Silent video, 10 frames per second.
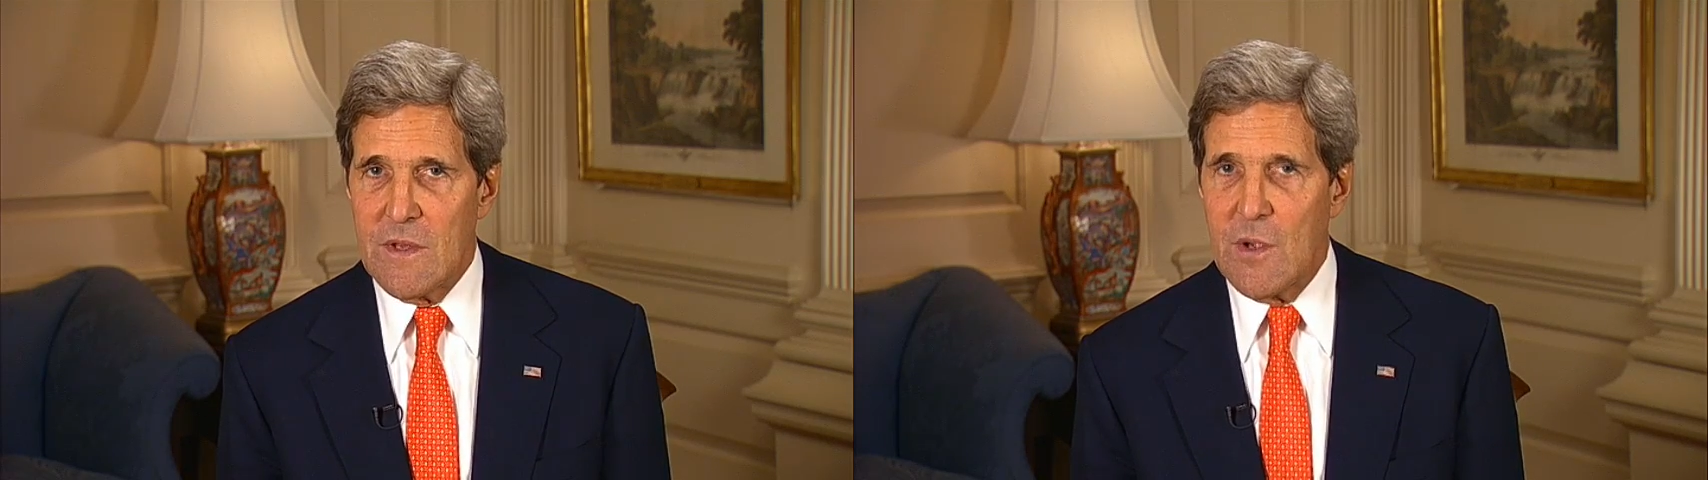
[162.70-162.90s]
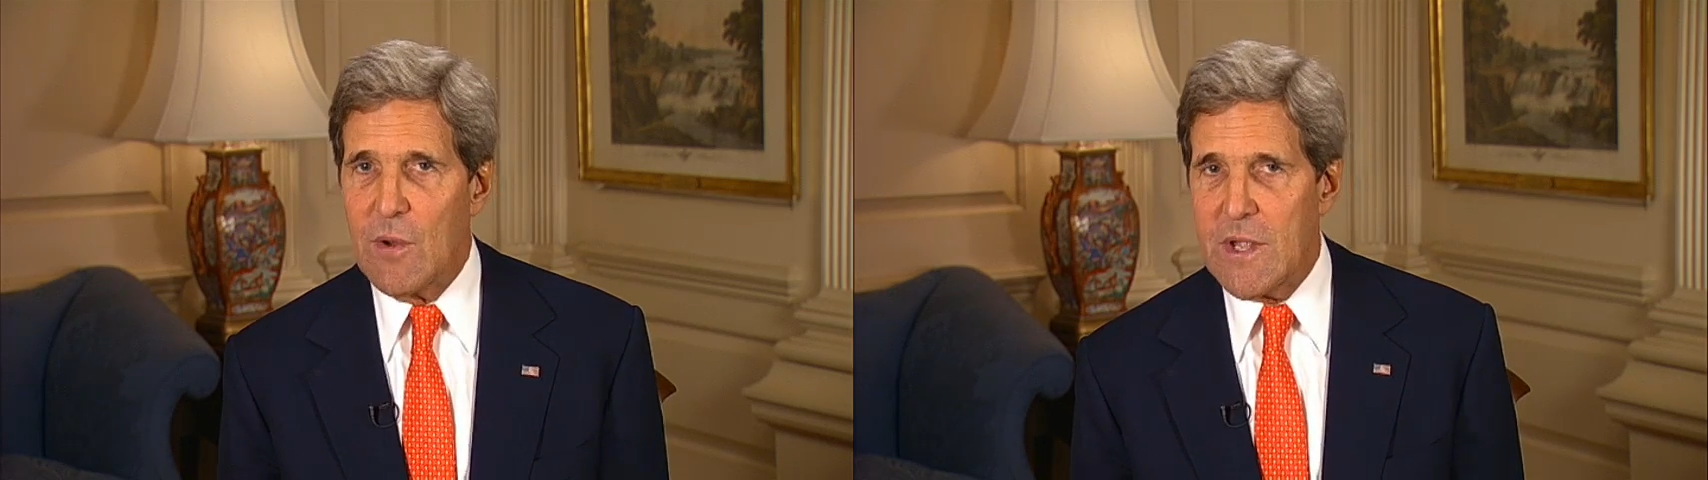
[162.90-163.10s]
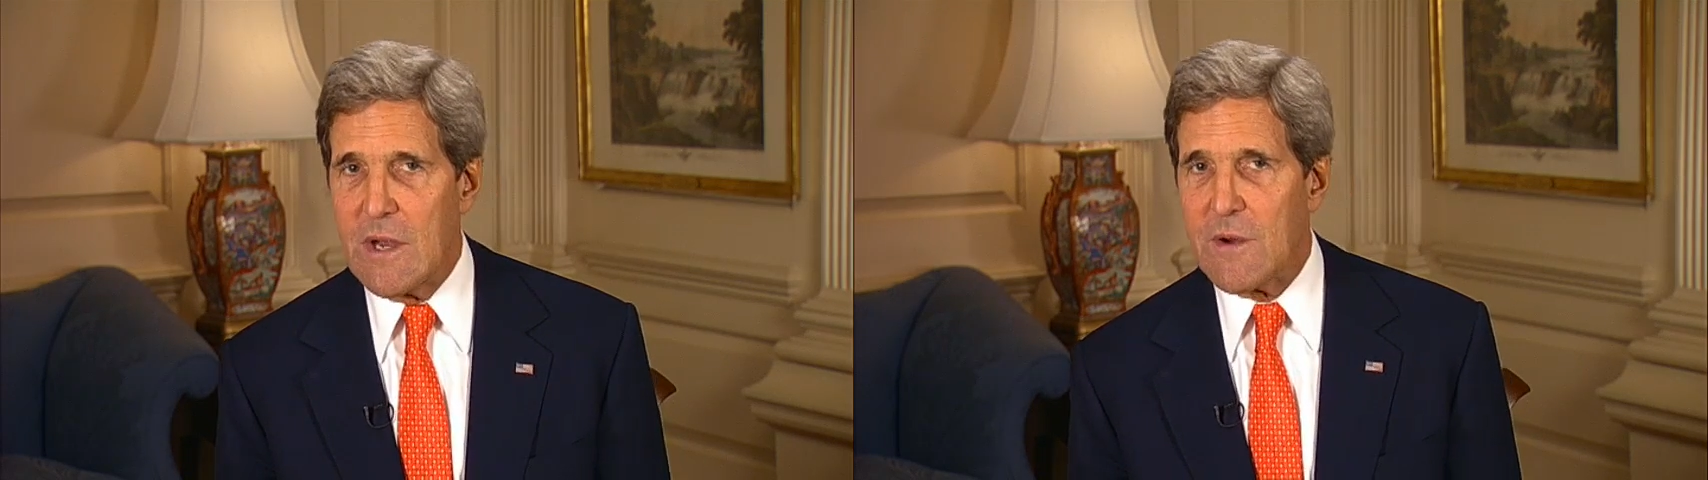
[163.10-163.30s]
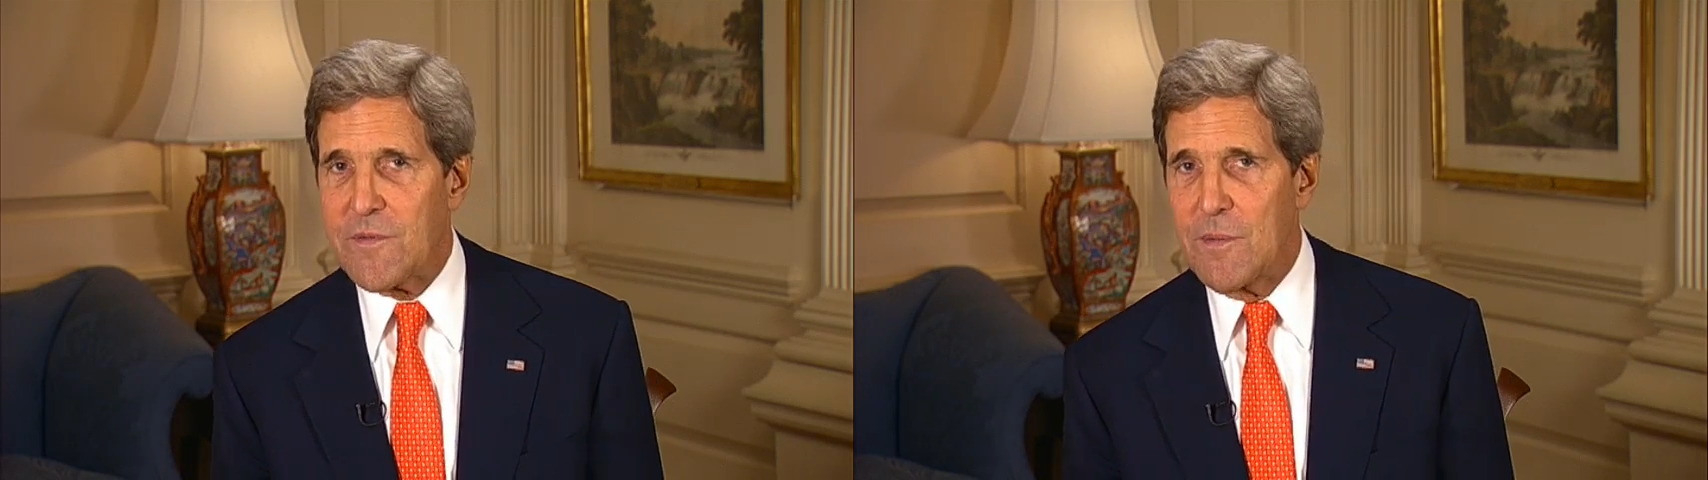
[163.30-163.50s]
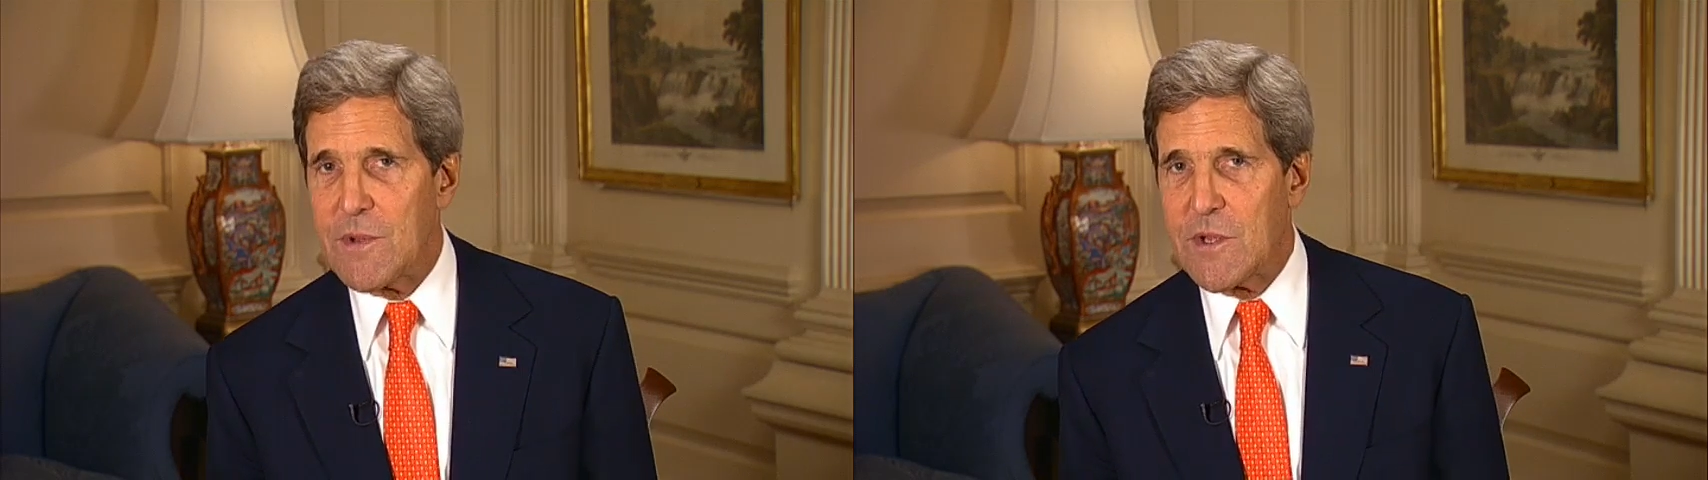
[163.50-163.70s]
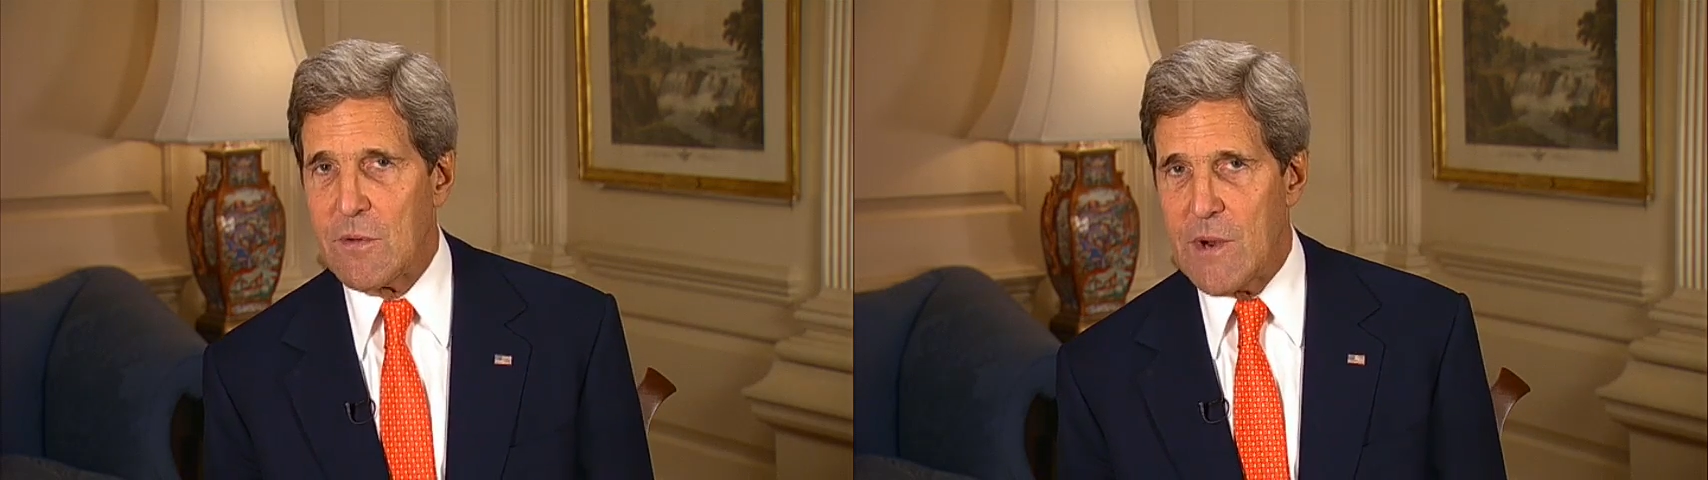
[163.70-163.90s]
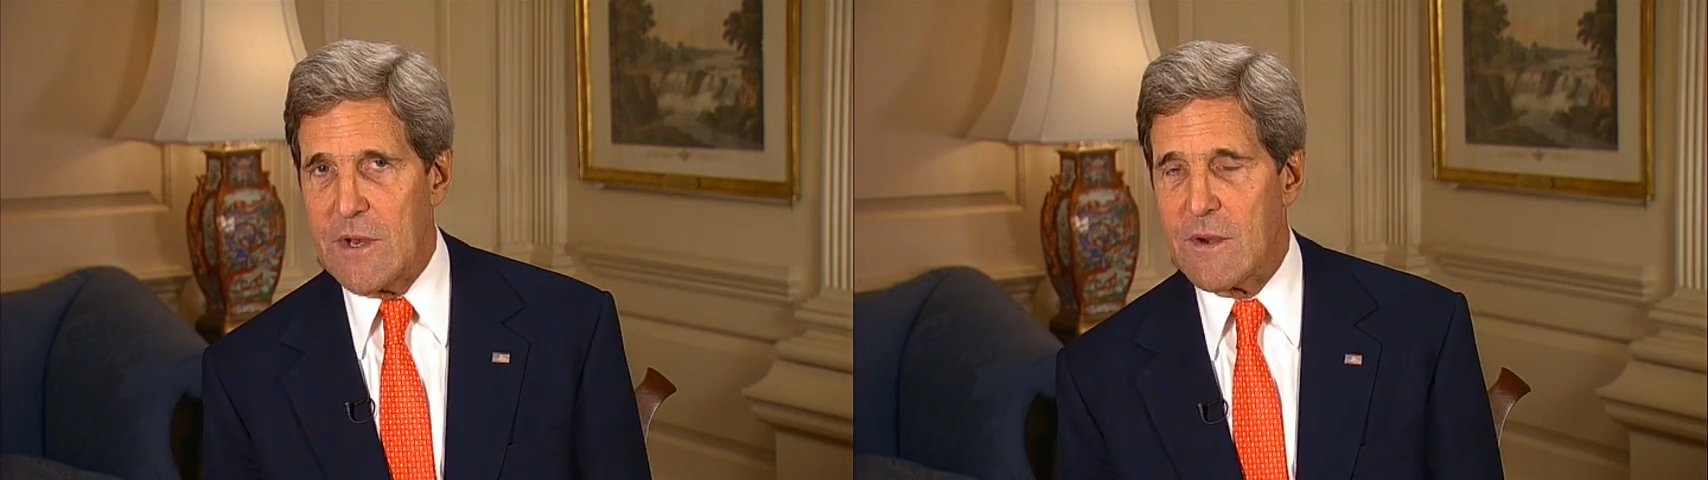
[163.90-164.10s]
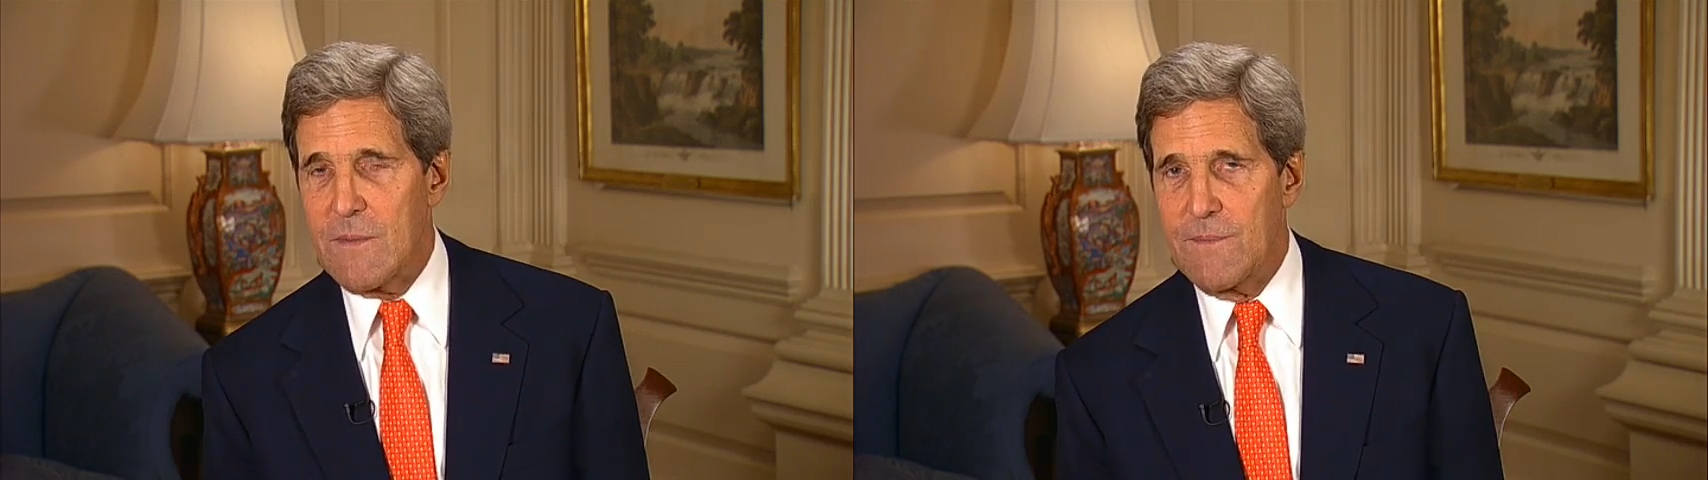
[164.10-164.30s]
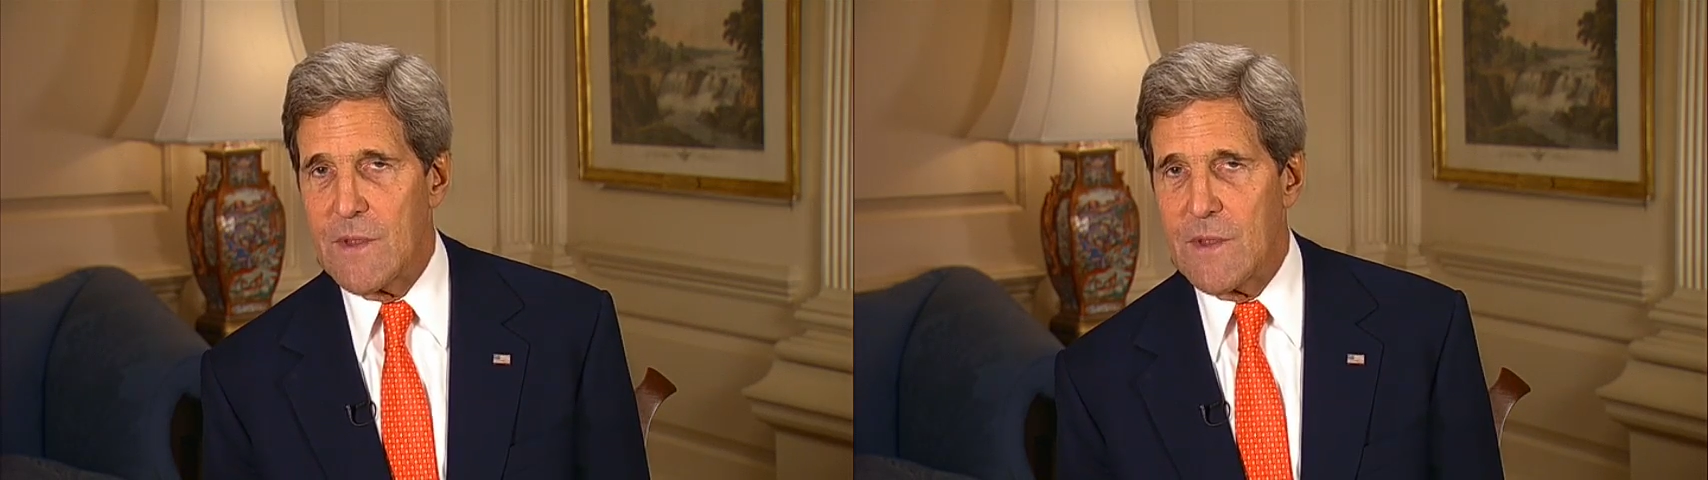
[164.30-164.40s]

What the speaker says: You will hear from the curator